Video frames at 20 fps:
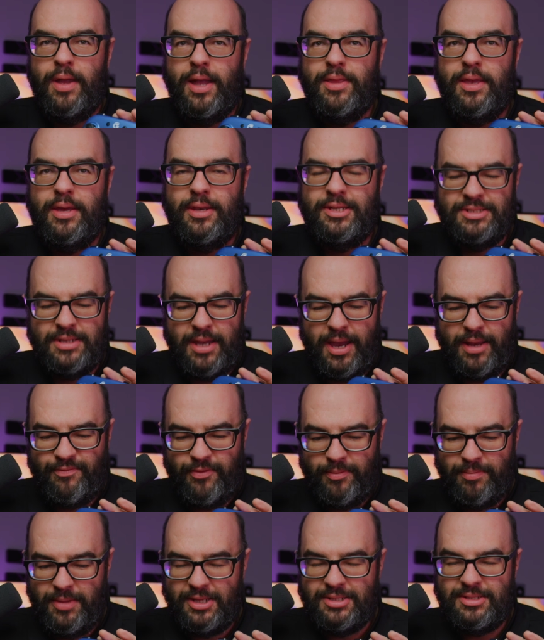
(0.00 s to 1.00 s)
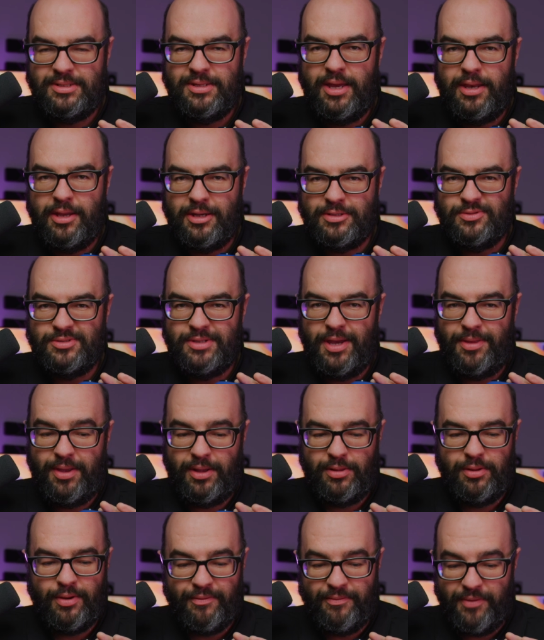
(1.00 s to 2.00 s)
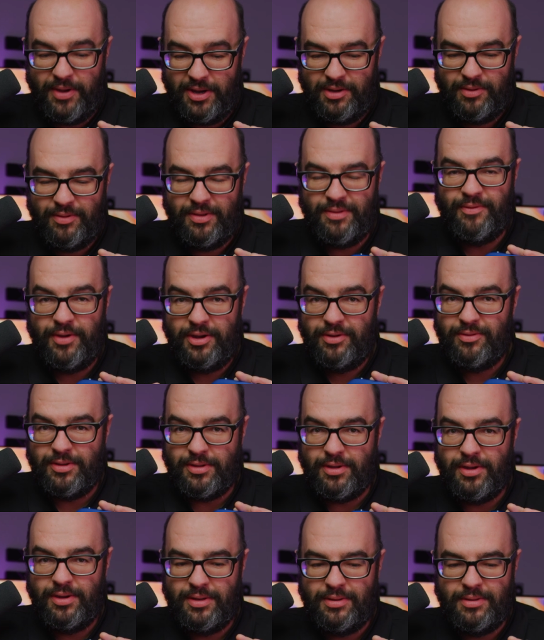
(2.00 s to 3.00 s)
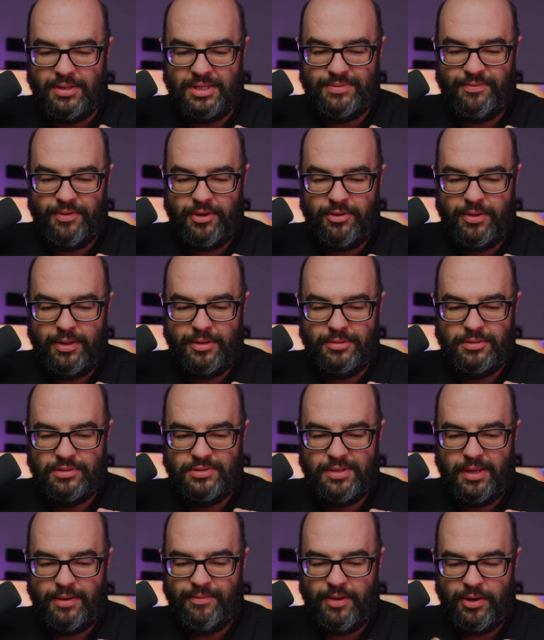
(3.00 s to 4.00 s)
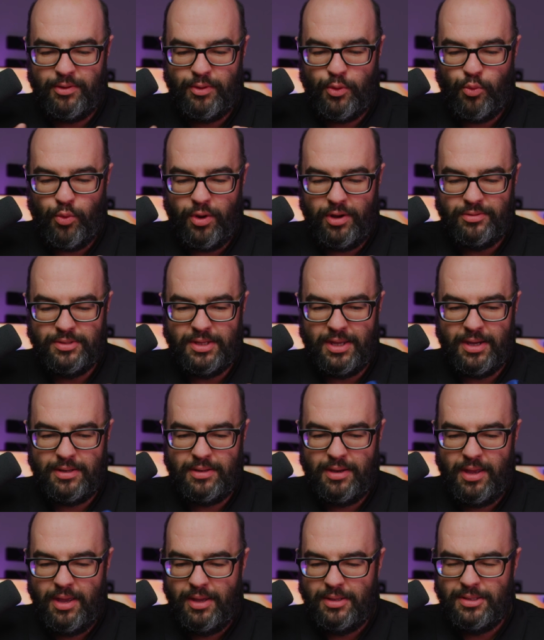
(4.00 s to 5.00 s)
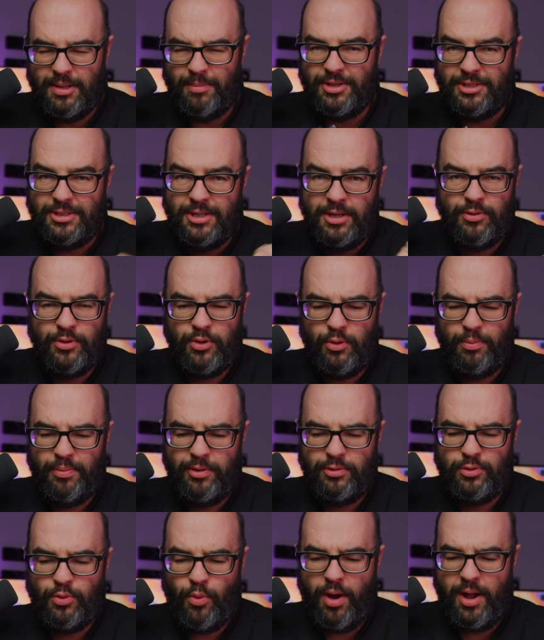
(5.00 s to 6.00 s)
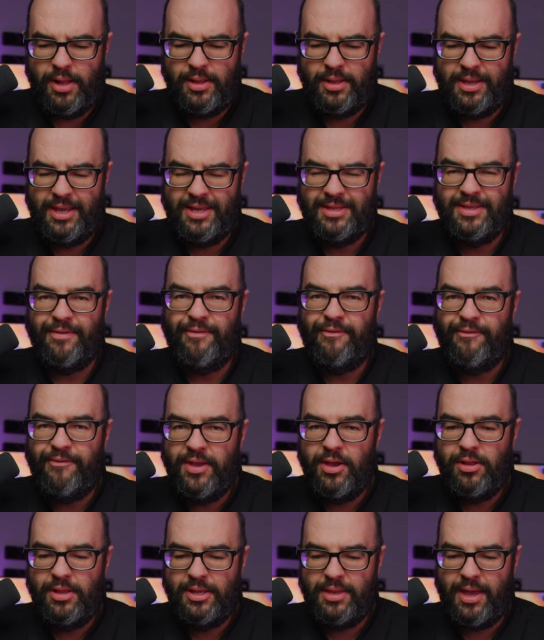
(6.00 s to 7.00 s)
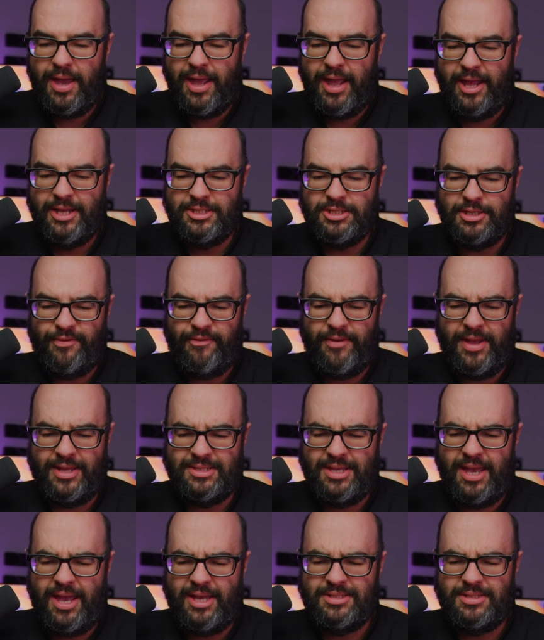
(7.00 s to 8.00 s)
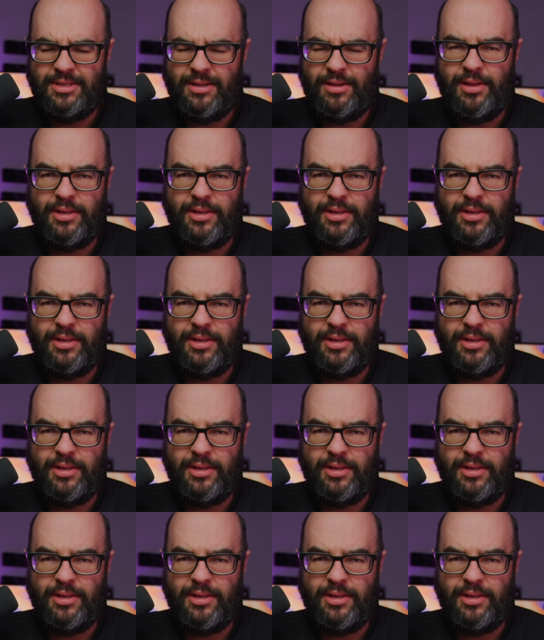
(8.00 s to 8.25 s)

And then aside from the aesthetics, which I think look very, very good, and it's very interesting, very well done, the material build quality and the feel in the hands is fantastic.